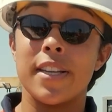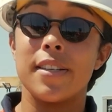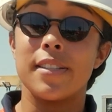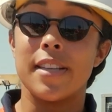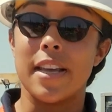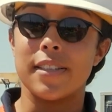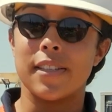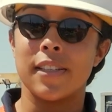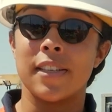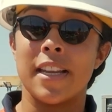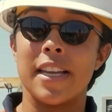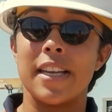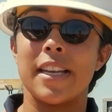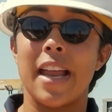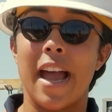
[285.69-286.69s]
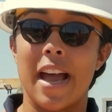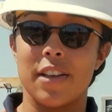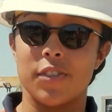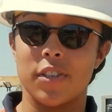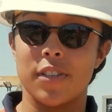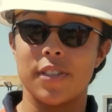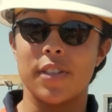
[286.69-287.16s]
in designated
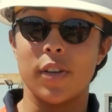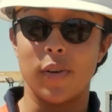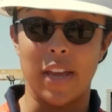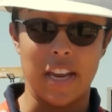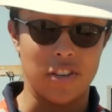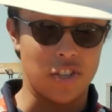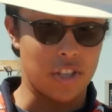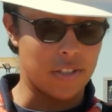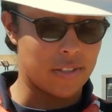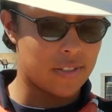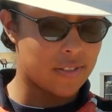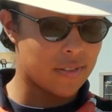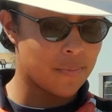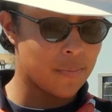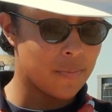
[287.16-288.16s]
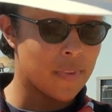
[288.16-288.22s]
hazardous locations